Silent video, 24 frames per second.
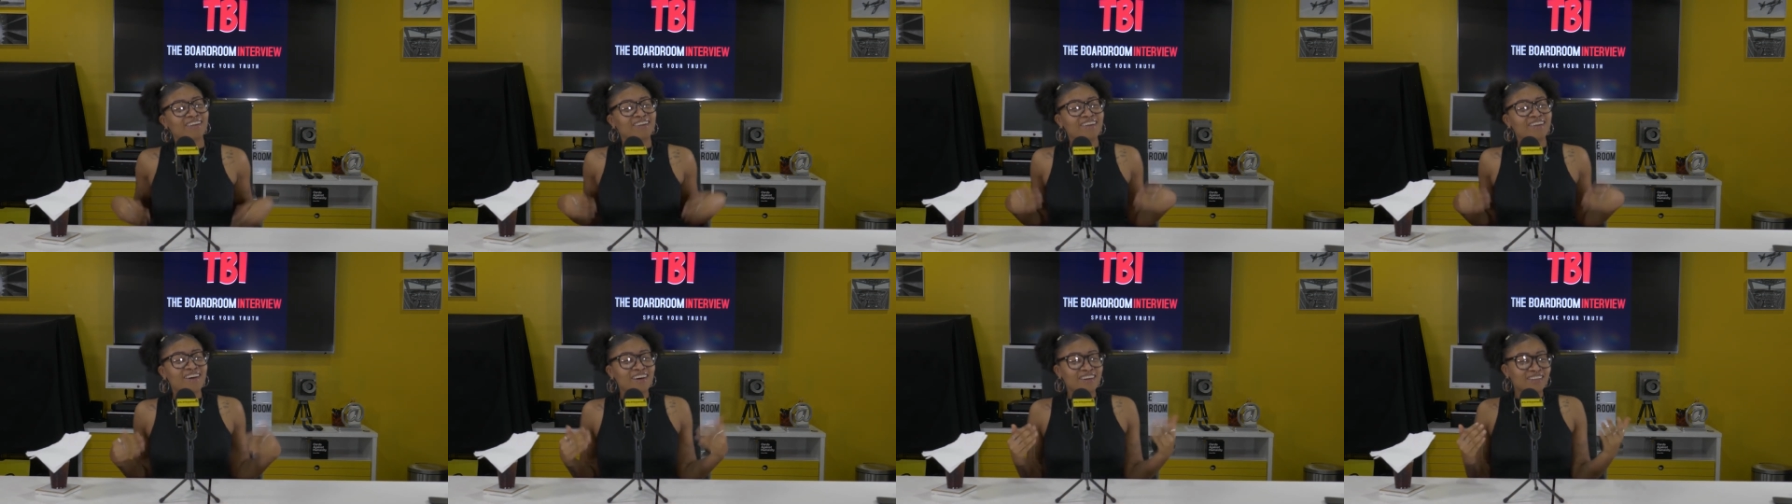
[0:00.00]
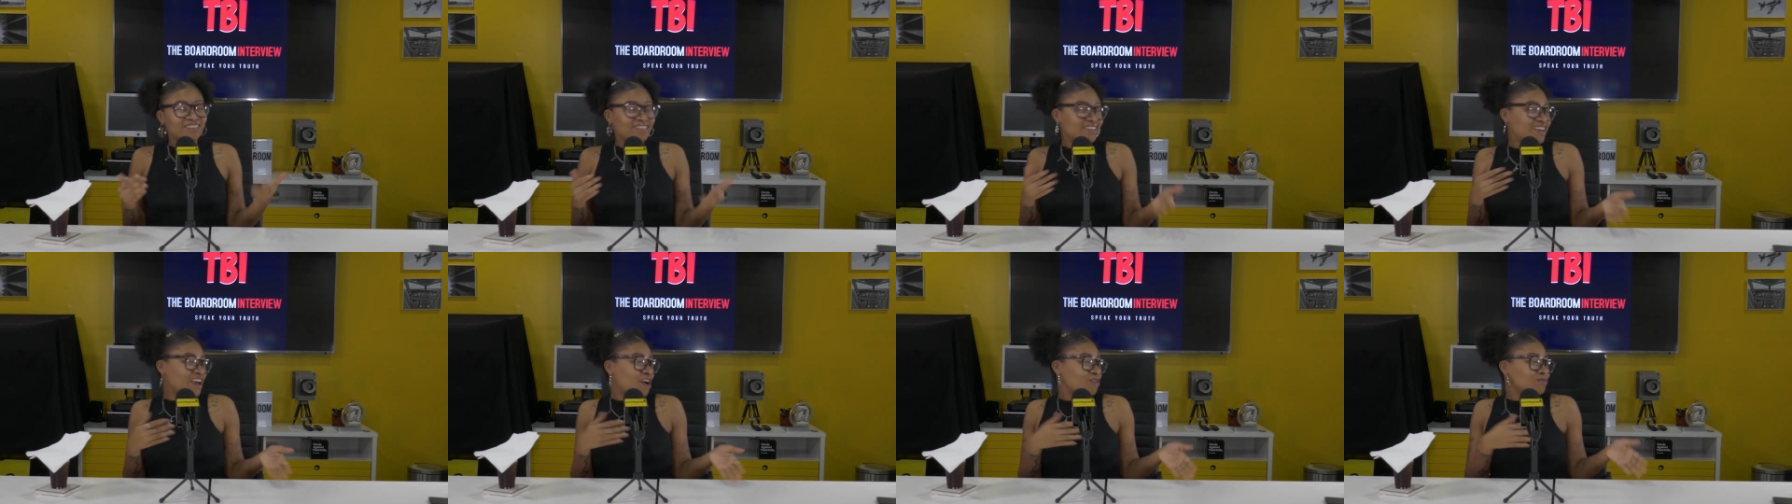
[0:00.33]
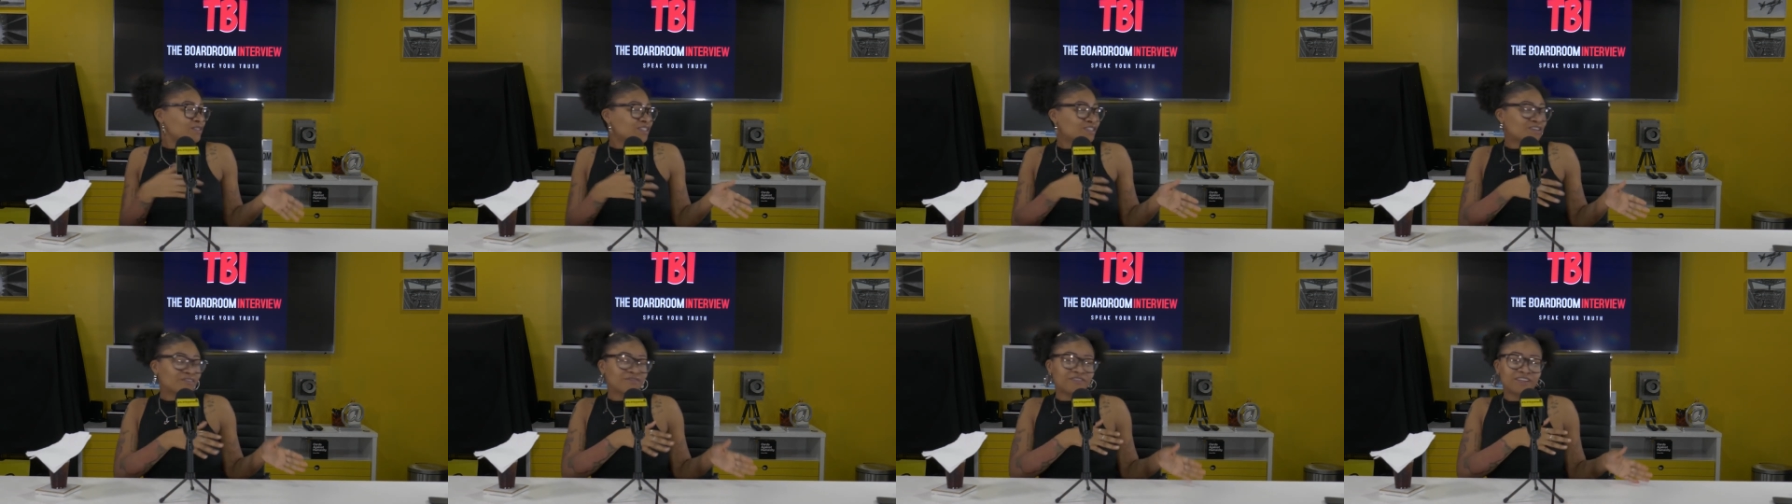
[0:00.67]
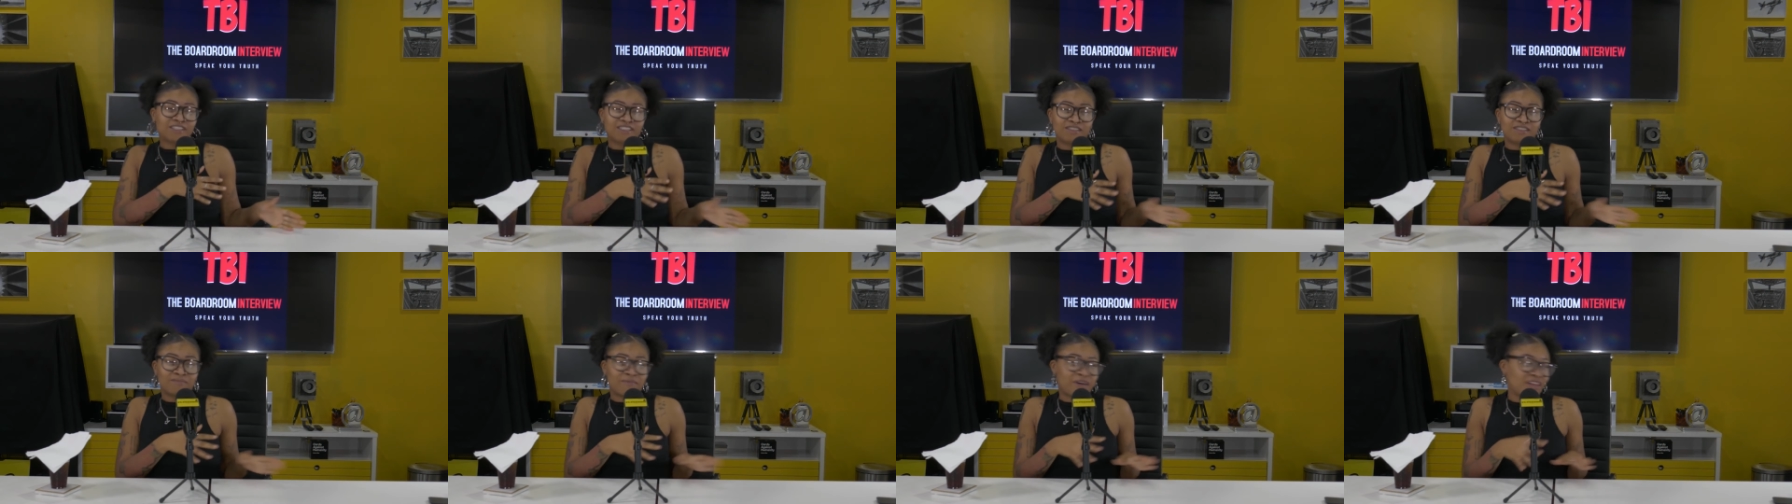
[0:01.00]
No, see, I was still
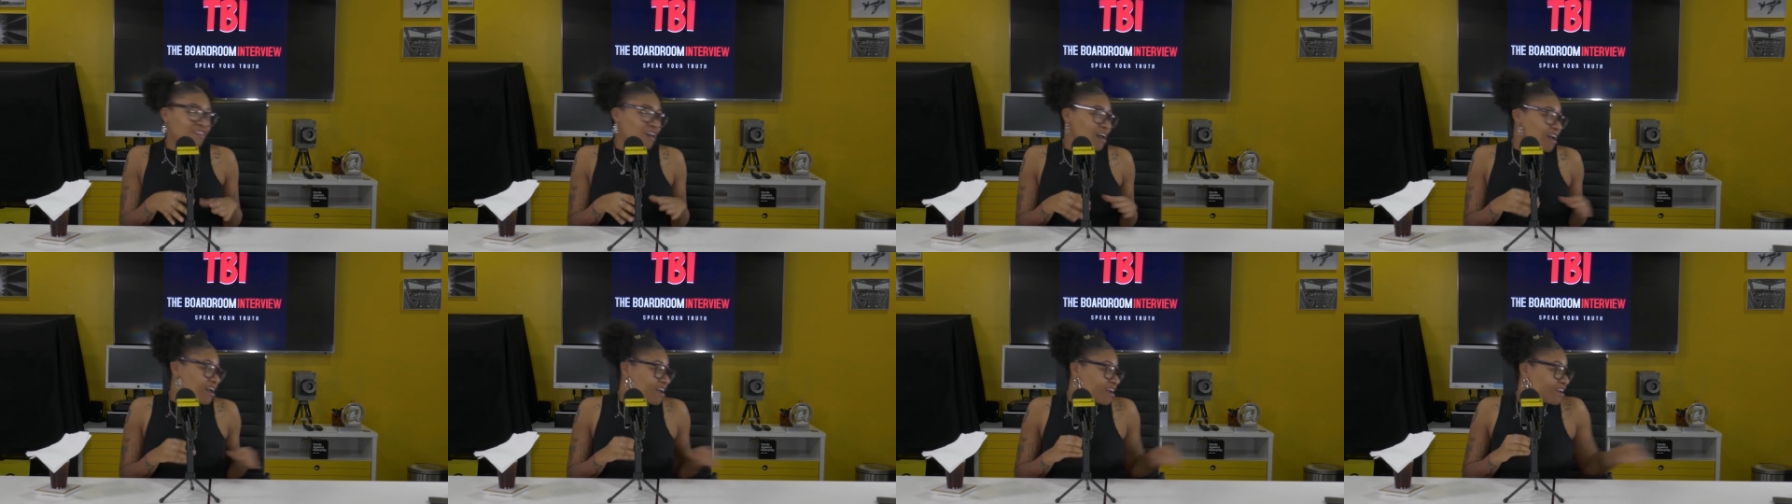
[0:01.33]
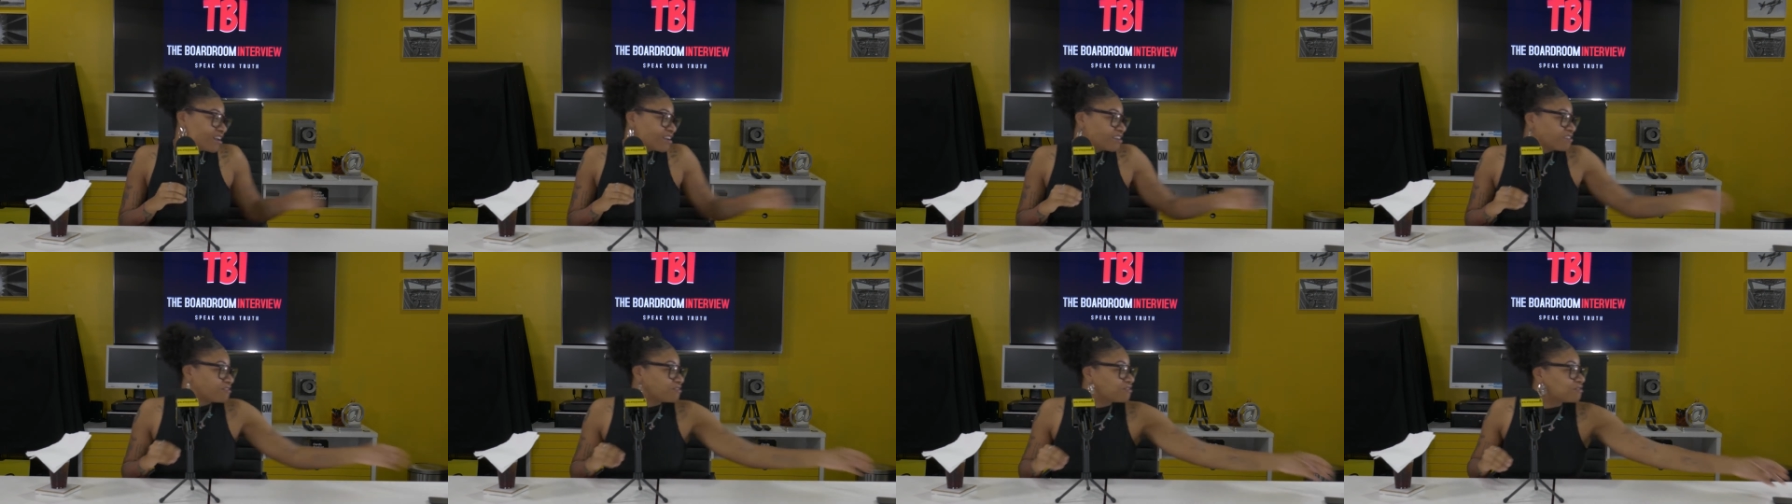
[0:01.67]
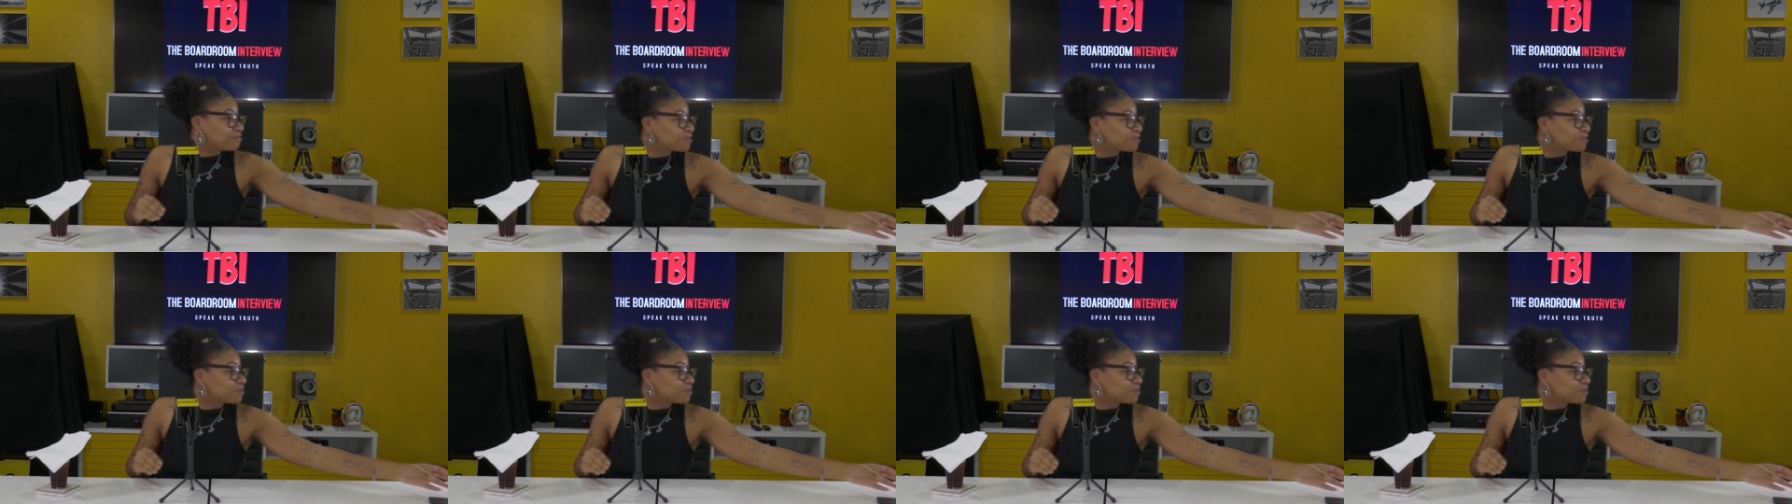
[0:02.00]
fixing my life,